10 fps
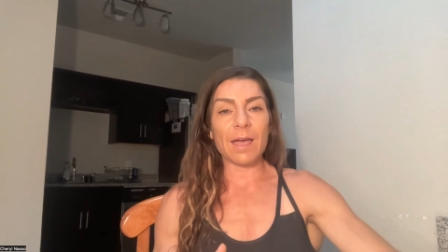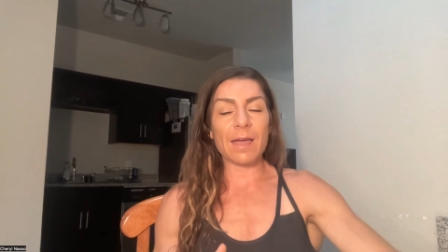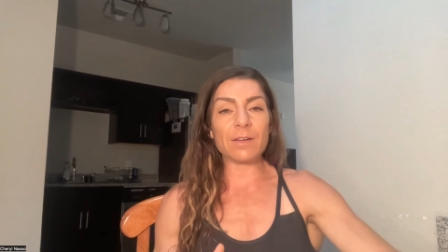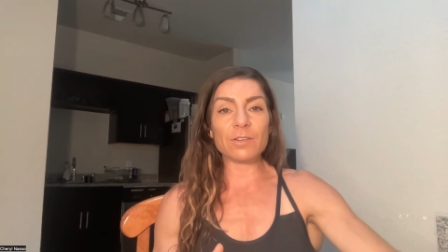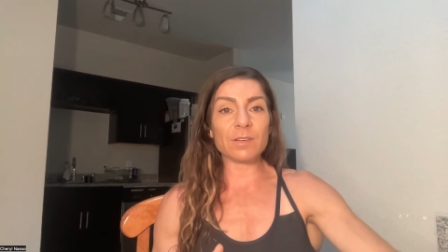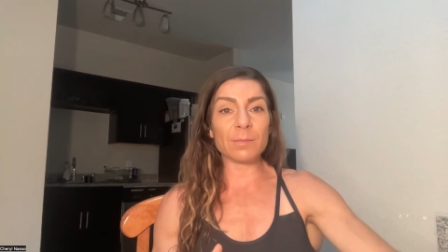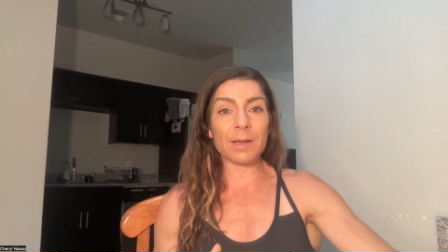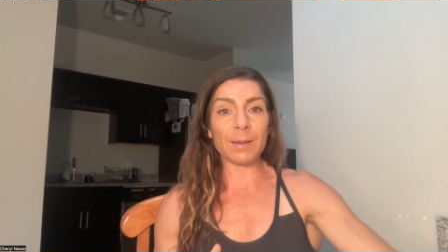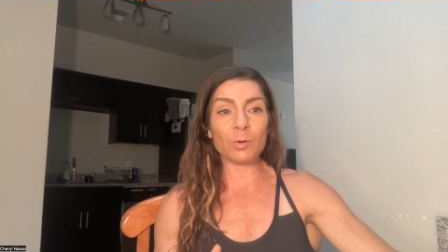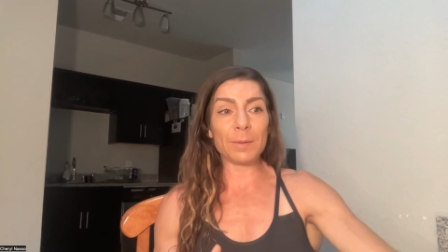And there's
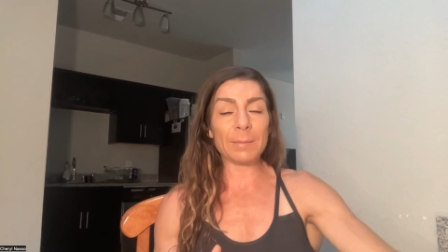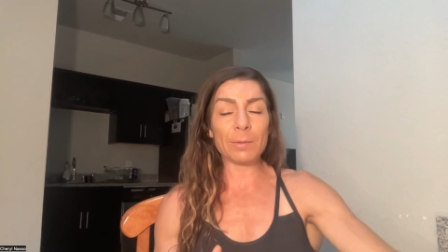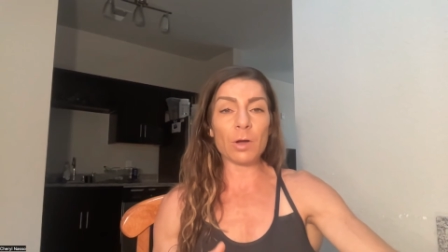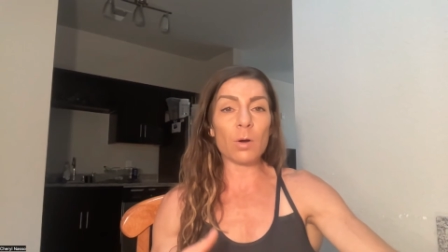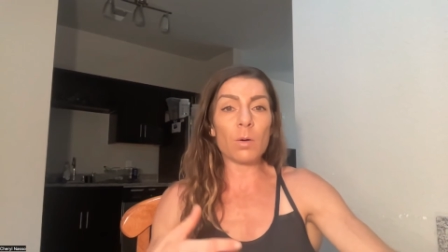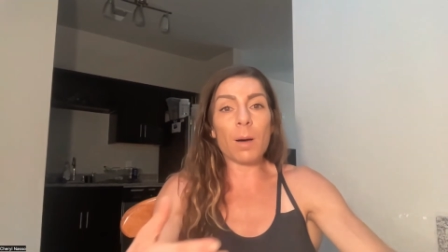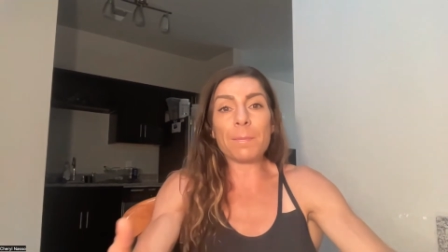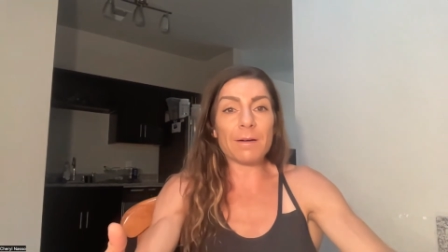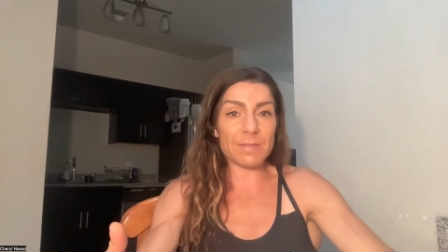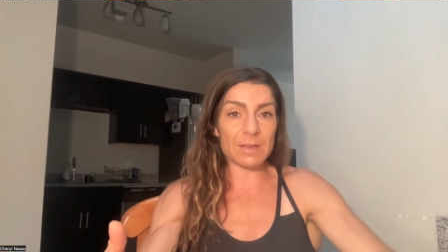sometimes where people go
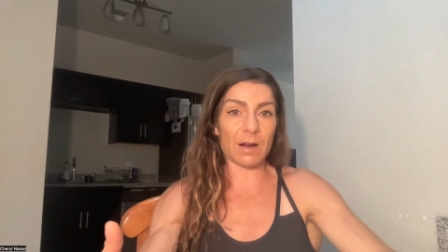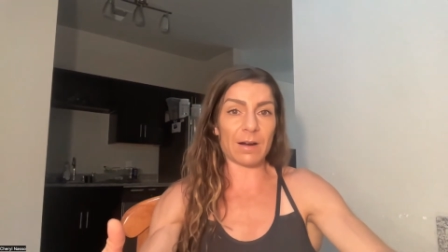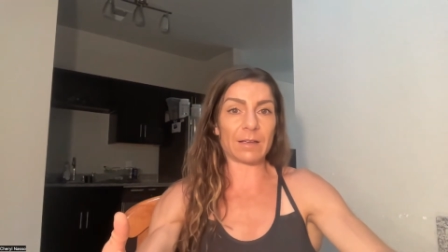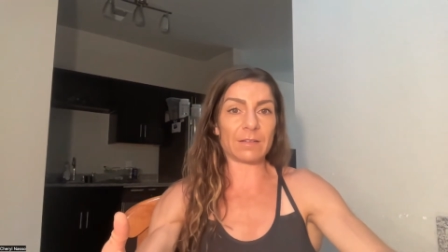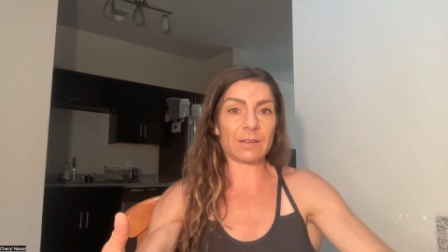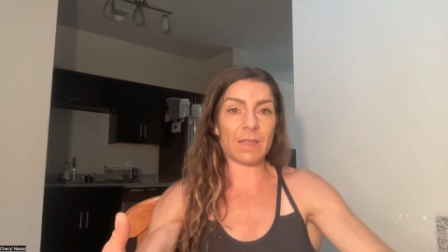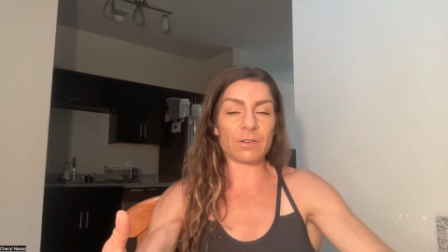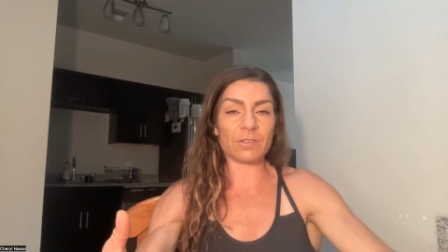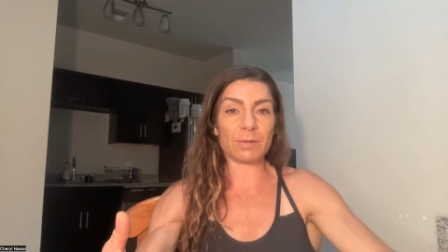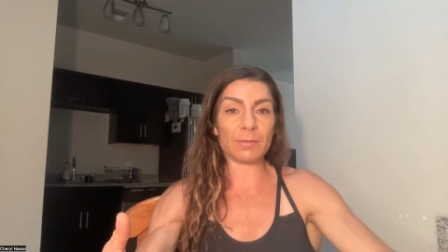above the R X, and
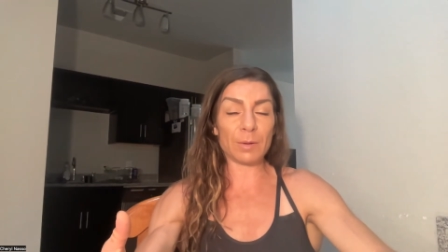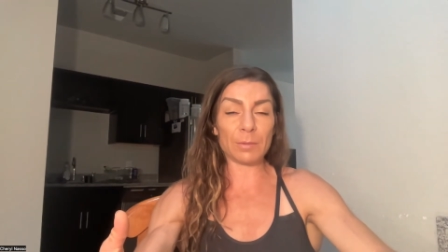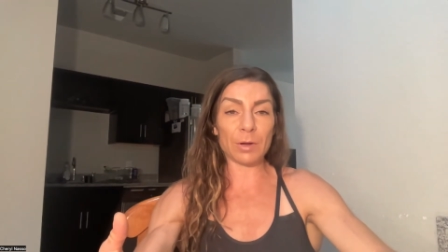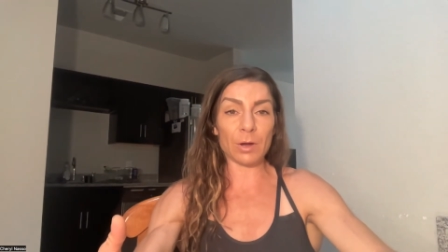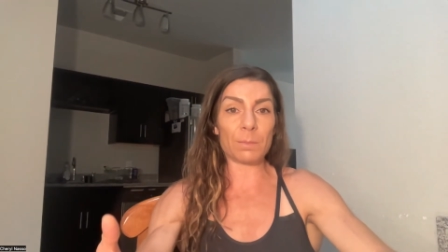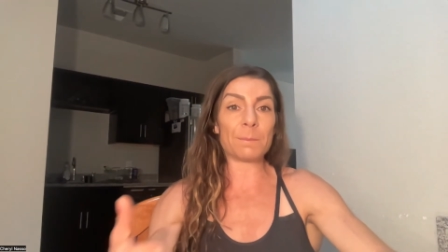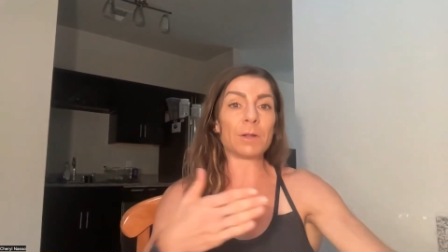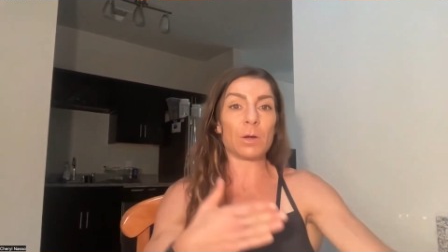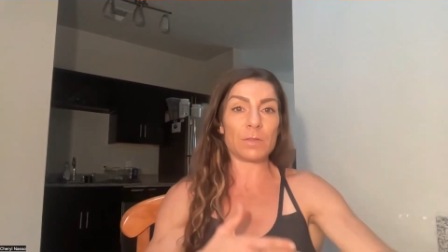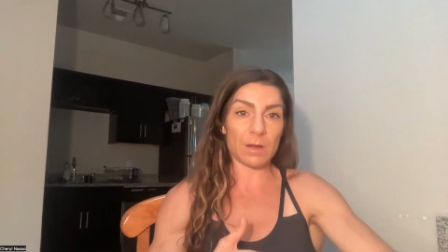there's sometimes where people go
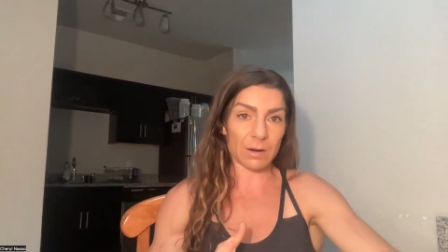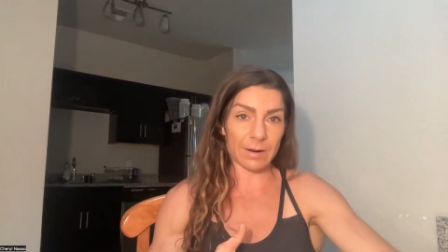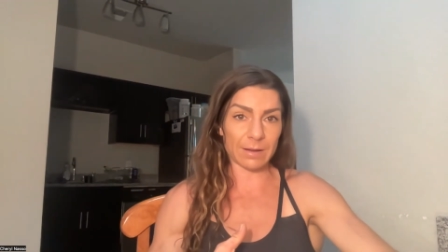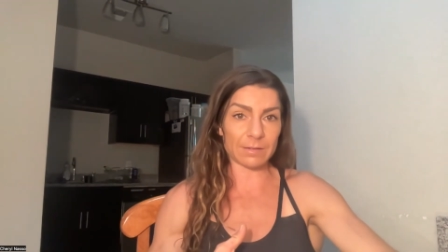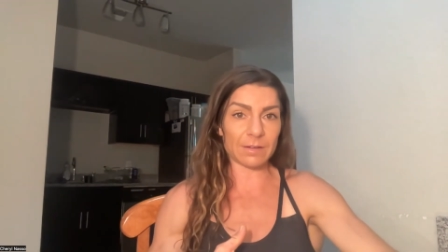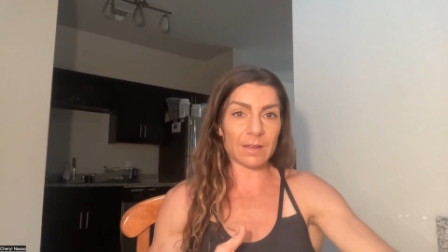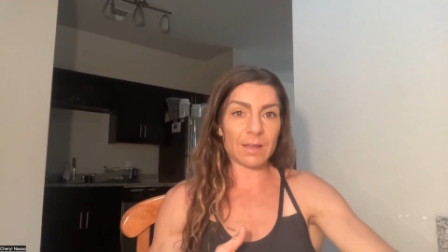below the R X.